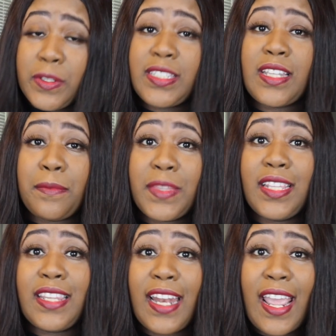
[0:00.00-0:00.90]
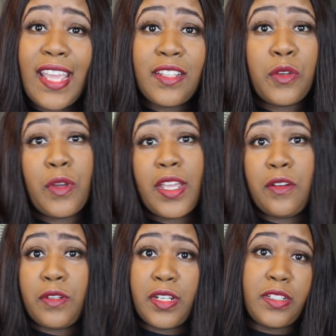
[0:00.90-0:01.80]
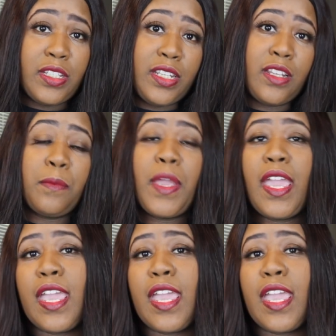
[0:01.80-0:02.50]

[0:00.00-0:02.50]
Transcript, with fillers: was something that I had to go ahead on and clean up.